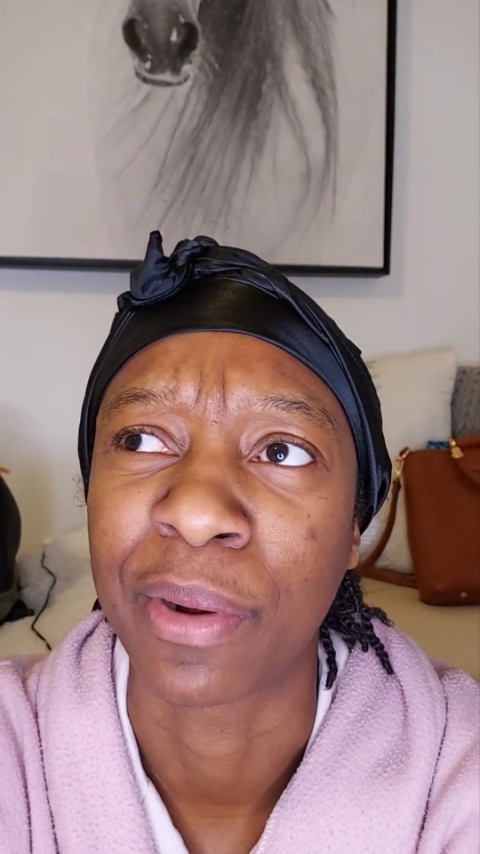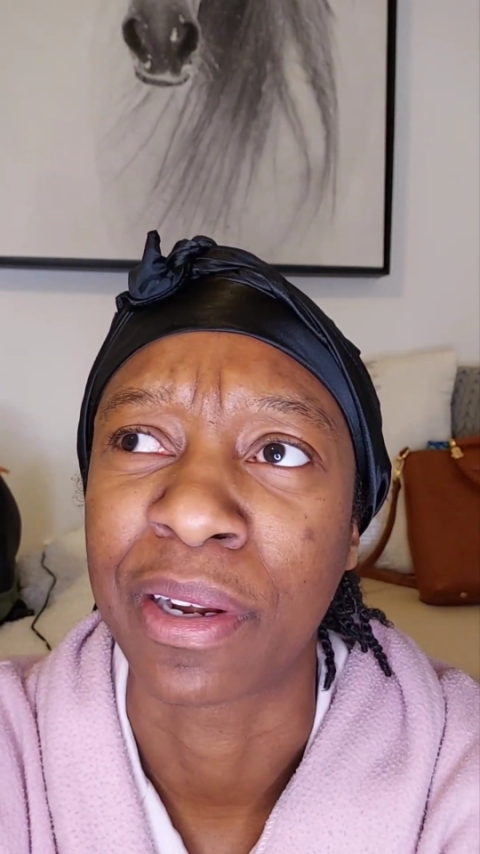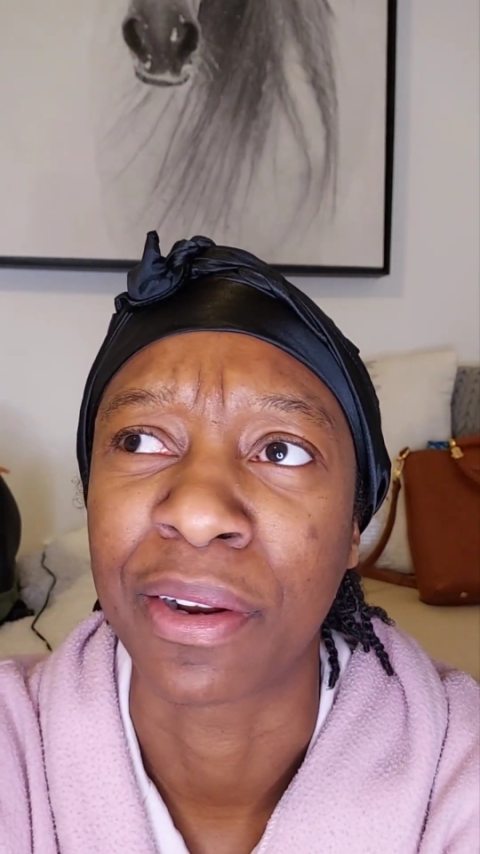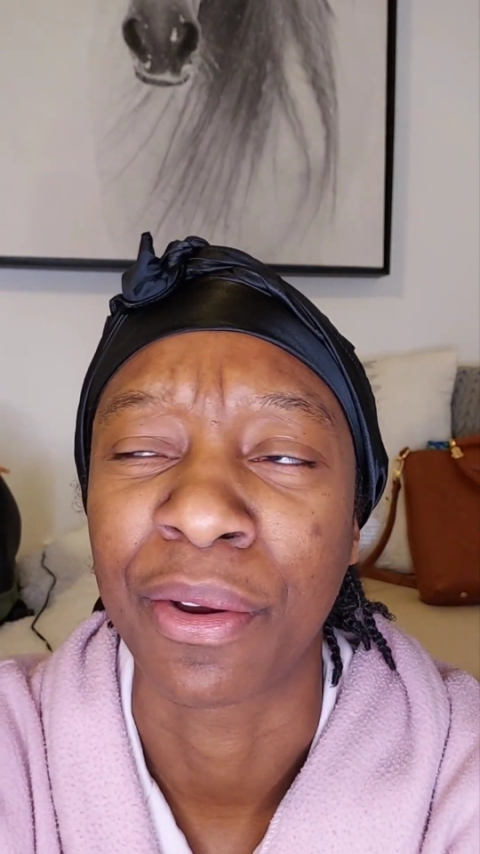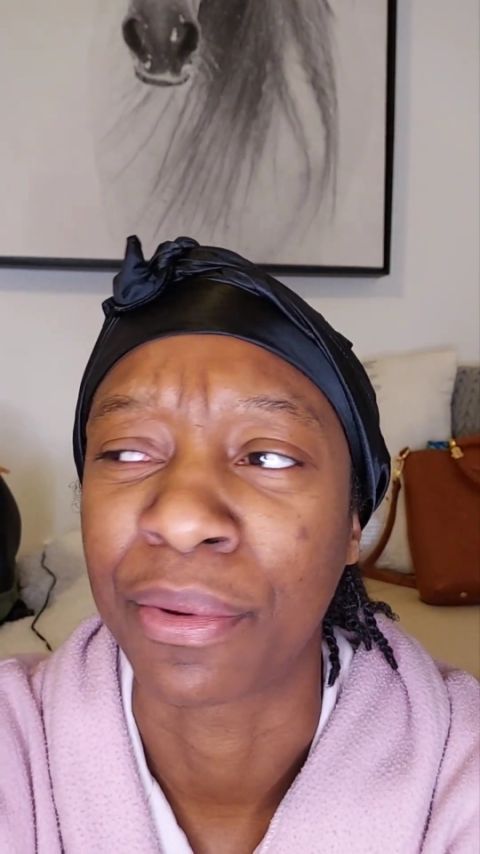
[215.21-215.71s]

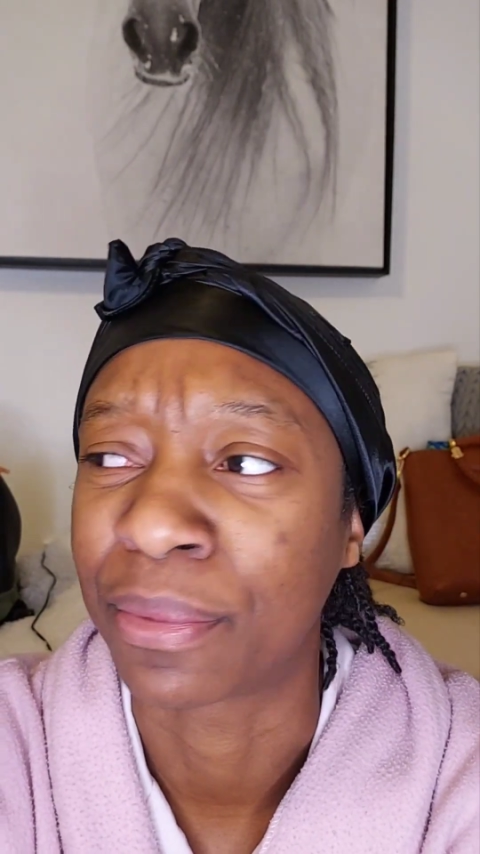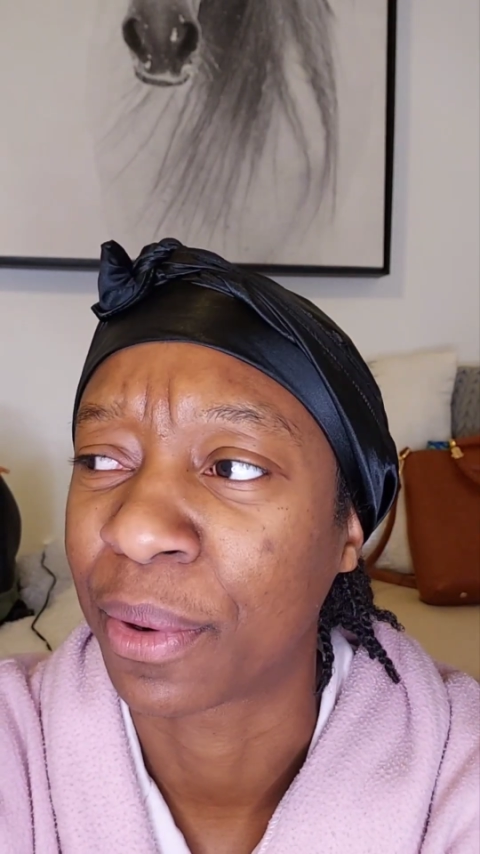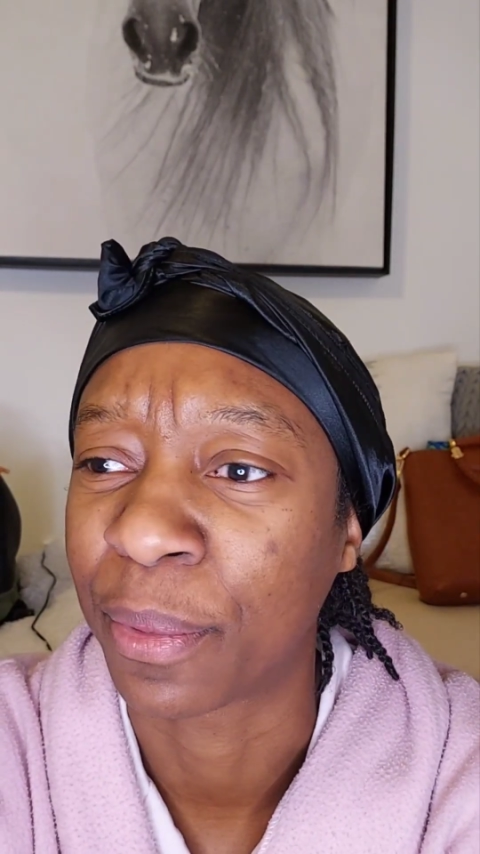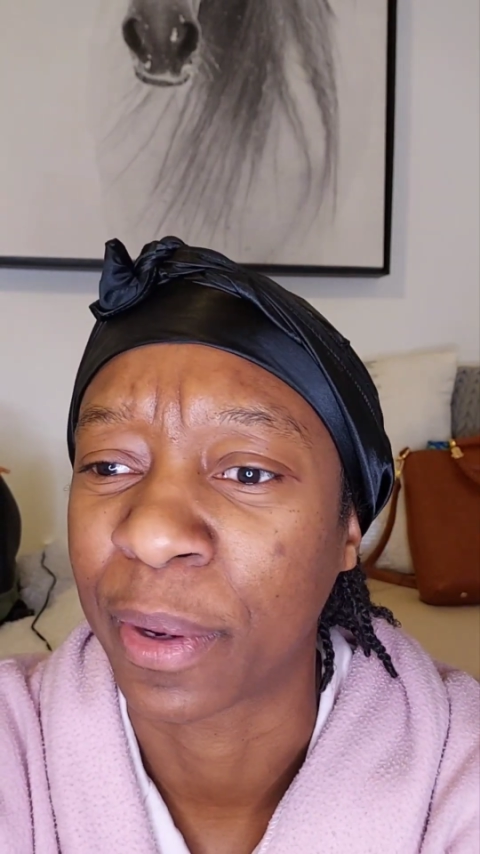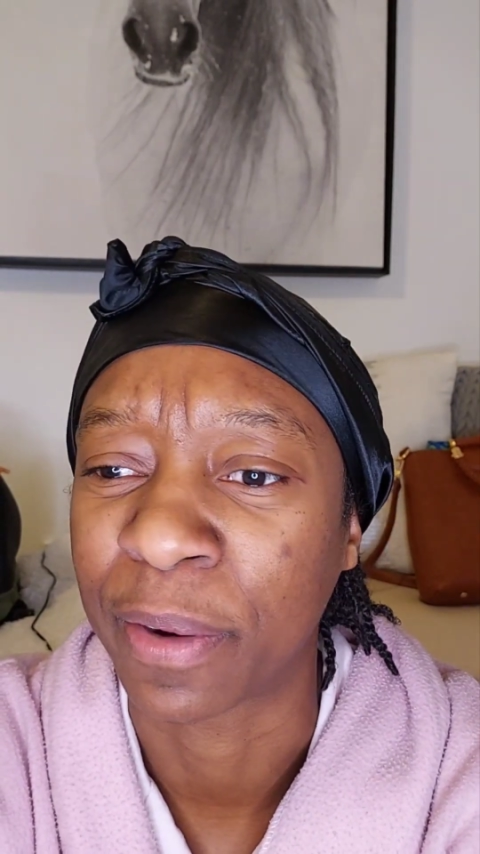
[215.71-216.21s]
ready to go
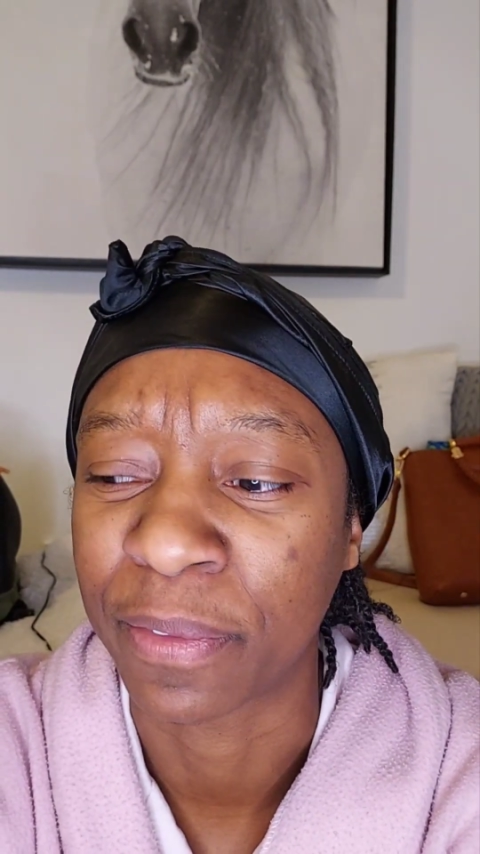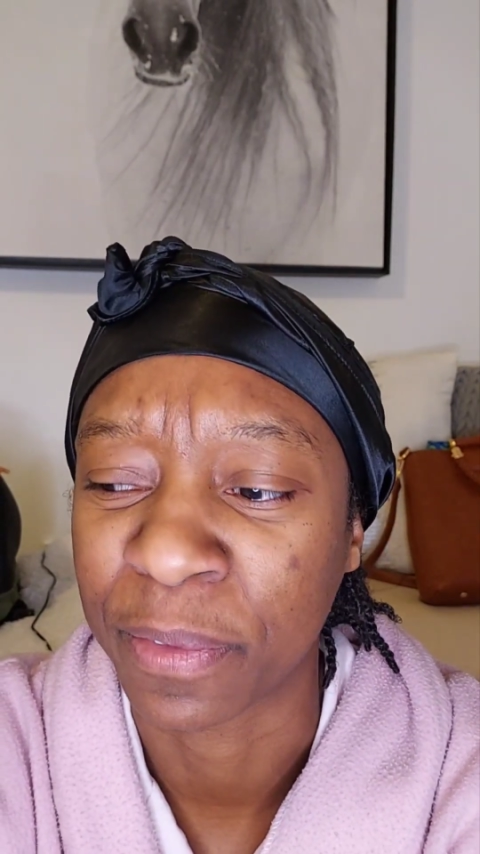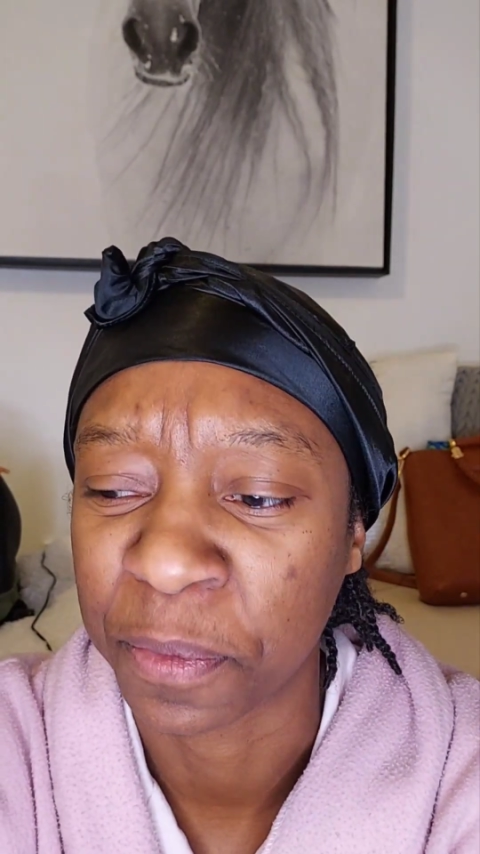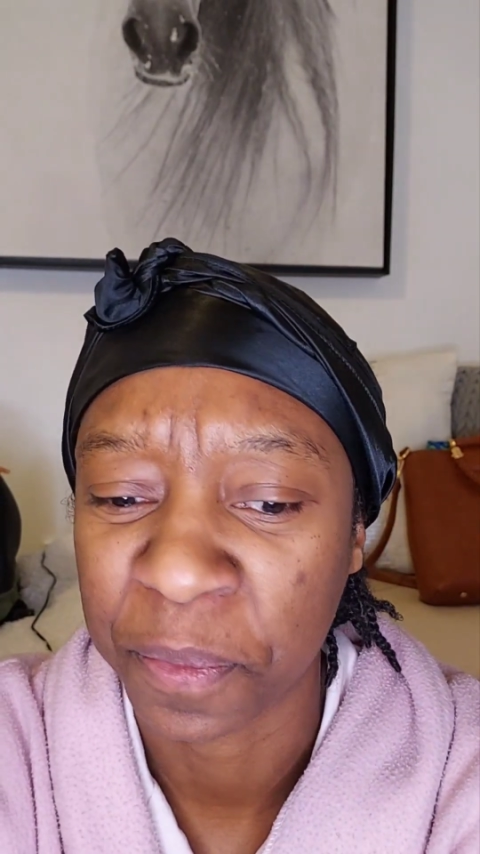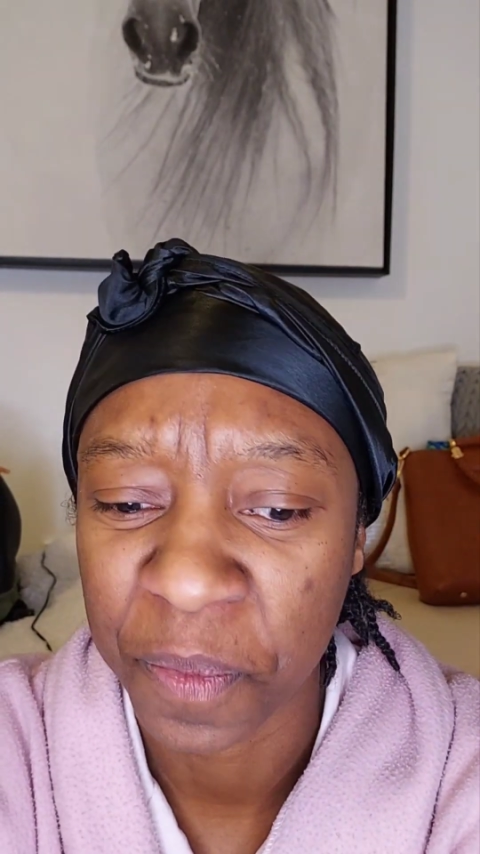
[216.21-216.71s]
or whatever.